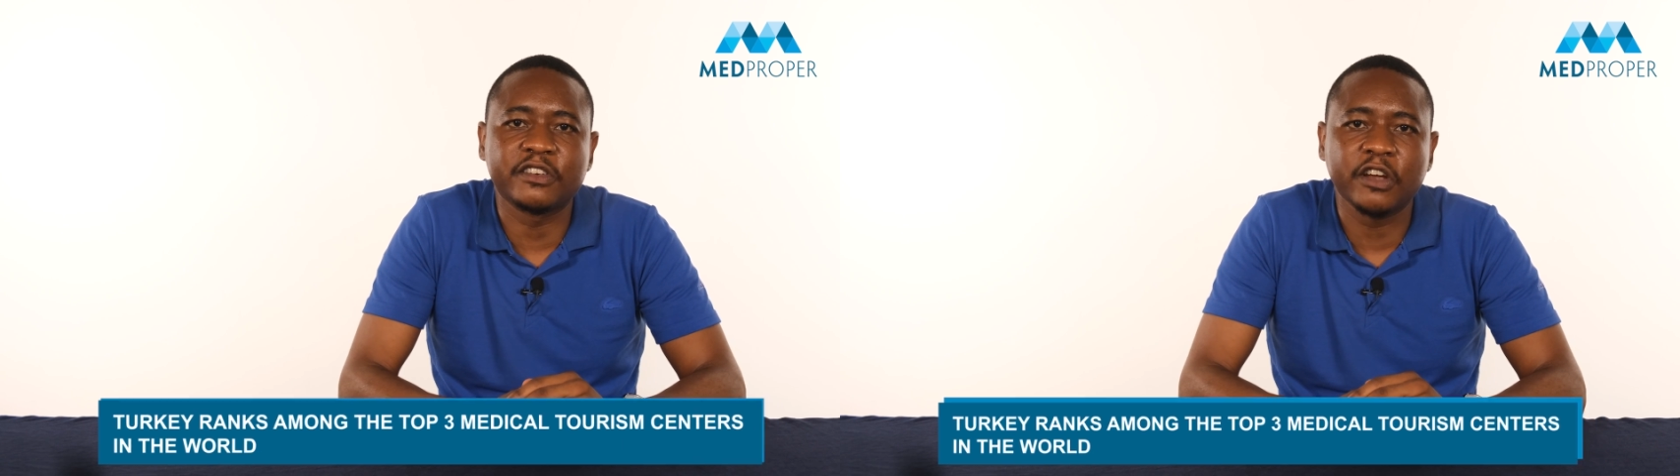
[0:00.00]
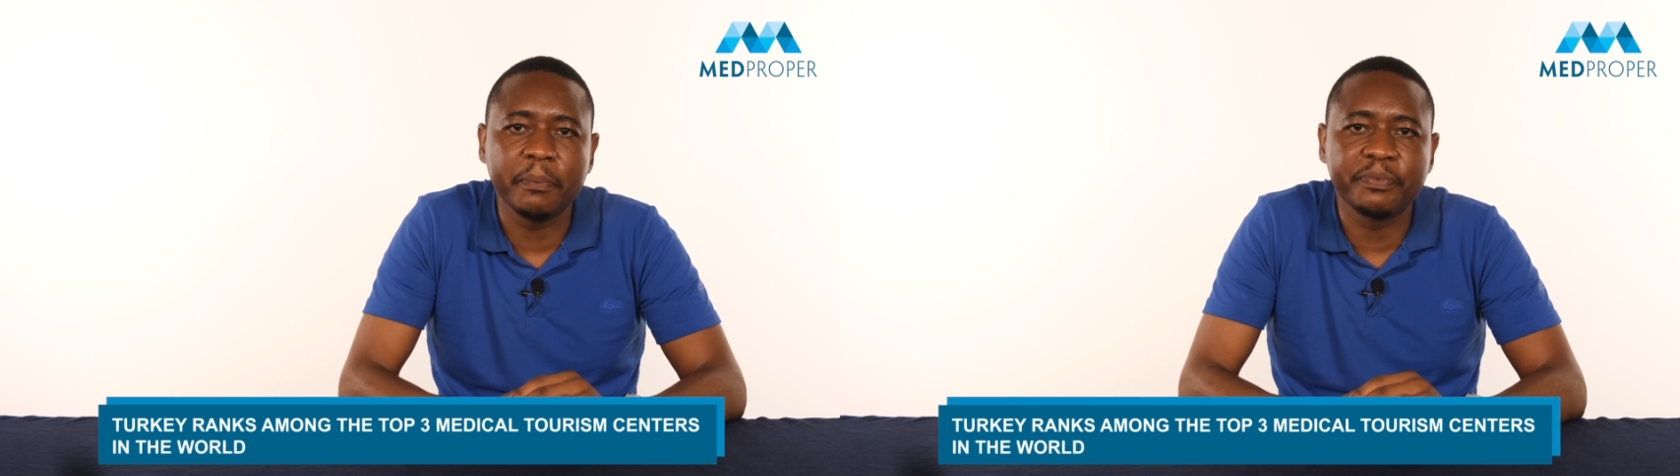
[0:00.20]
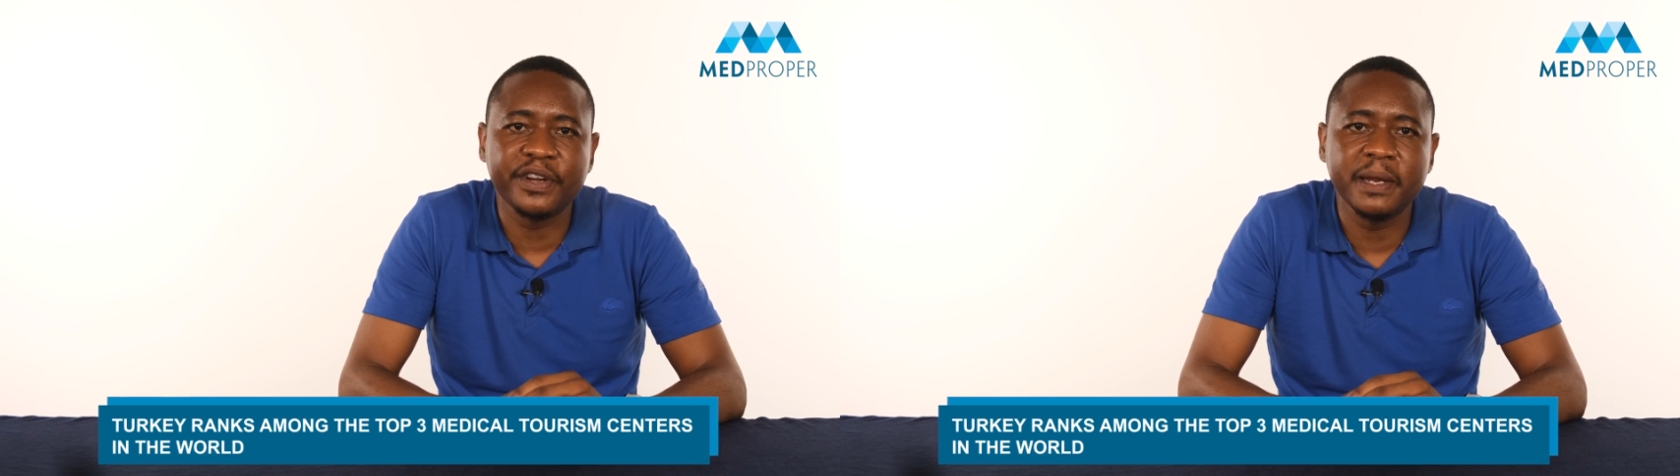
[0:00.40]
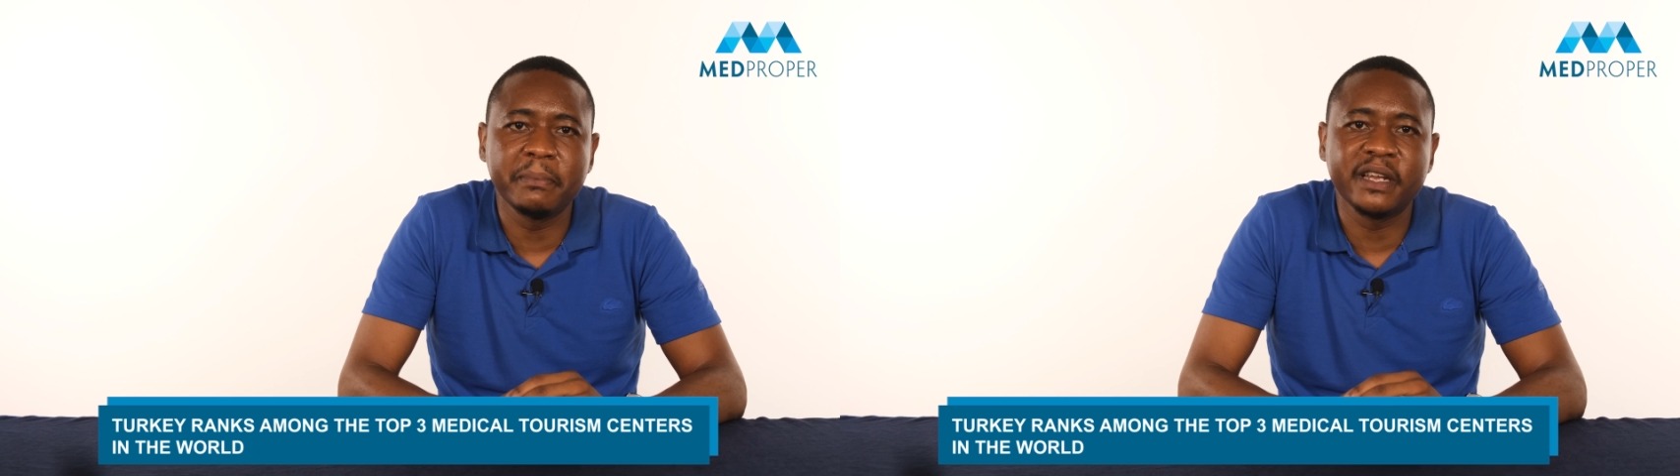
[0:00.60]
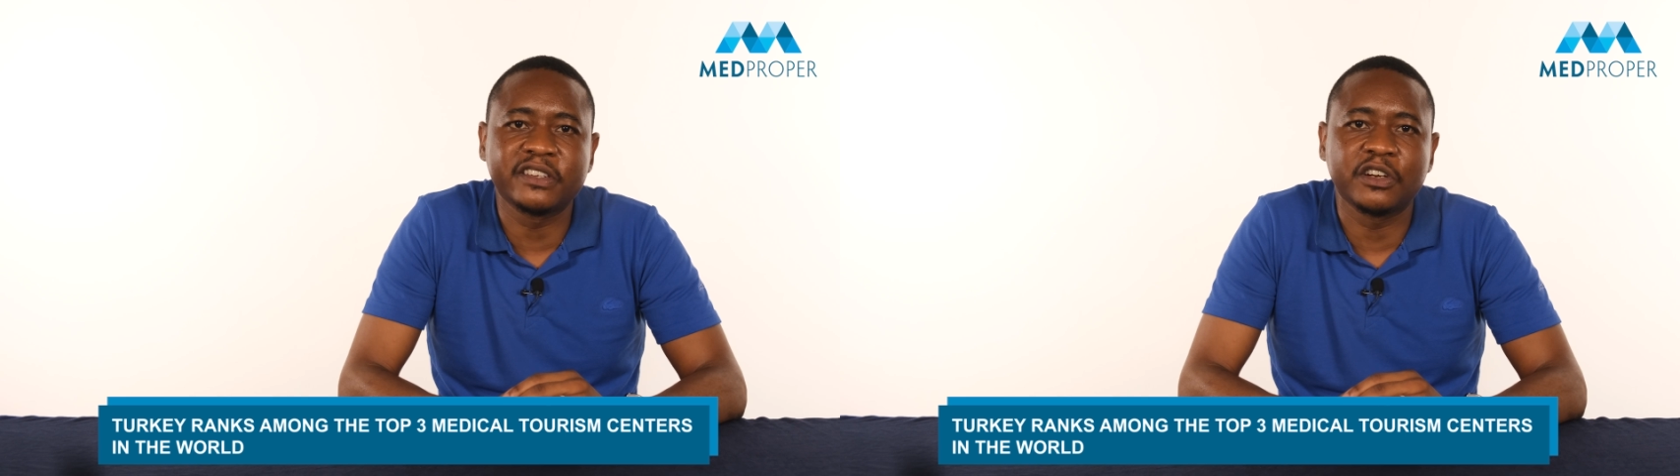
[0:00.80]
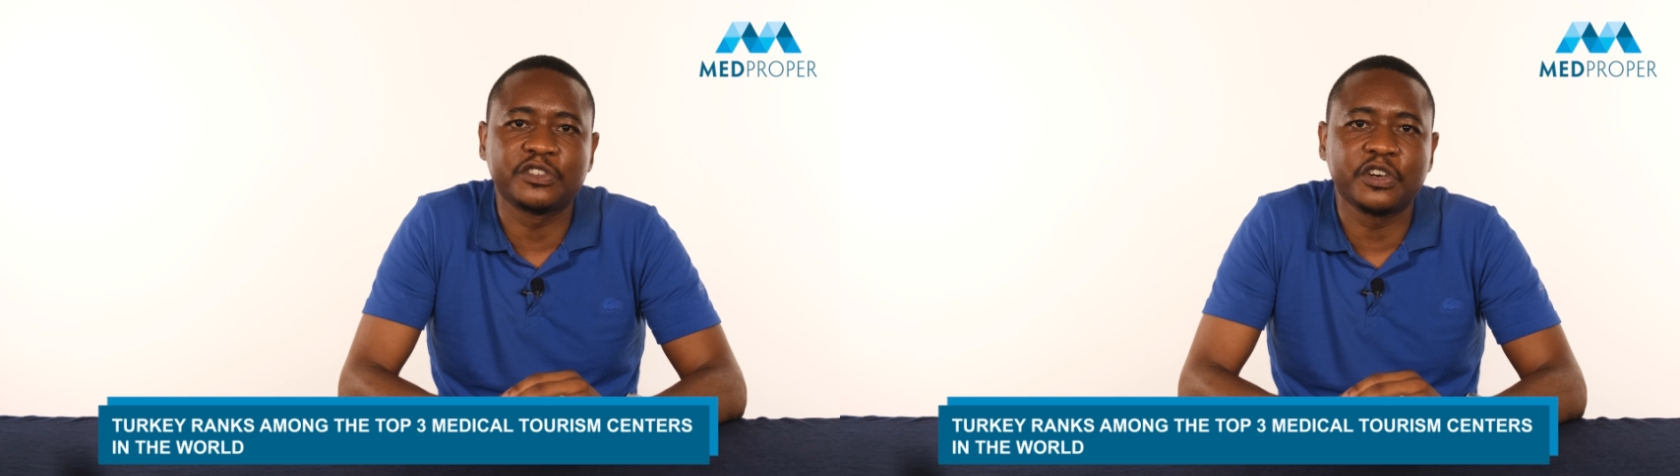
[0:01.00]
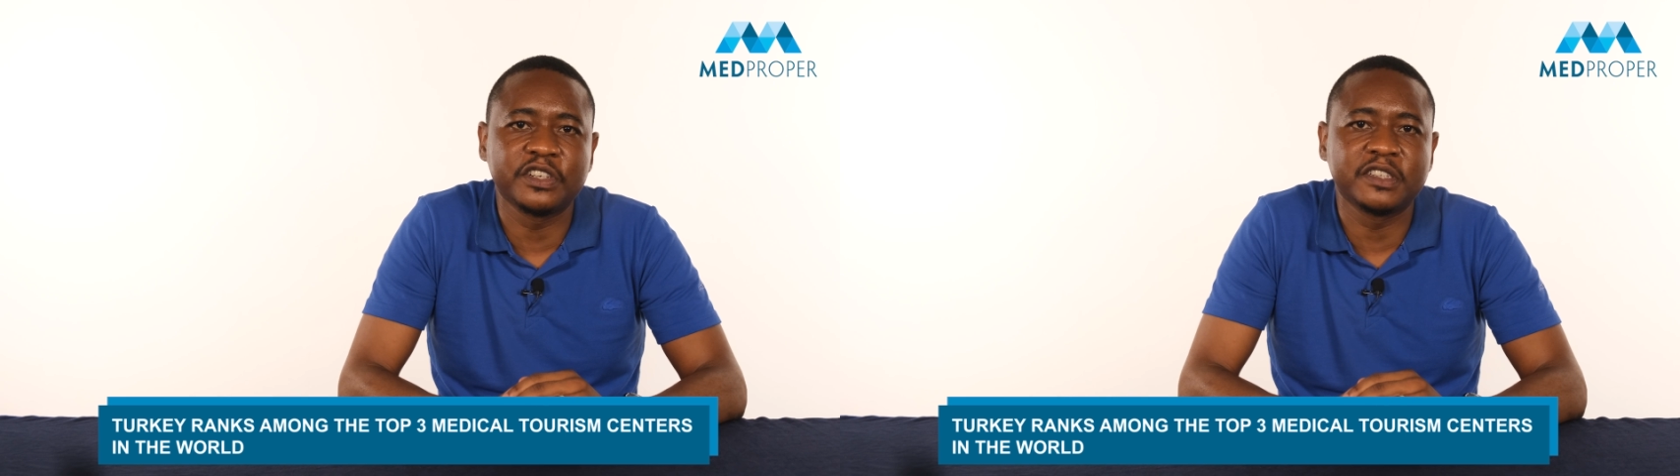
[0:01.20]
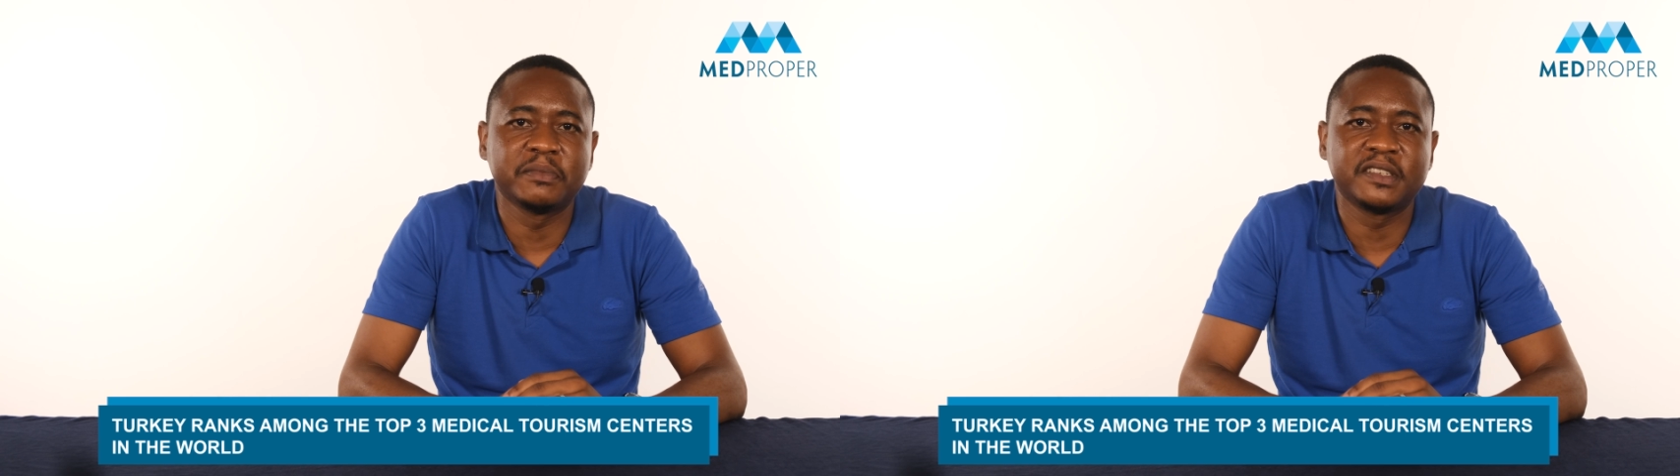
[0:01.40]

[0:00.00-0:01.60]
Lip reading: top 3 medical tourism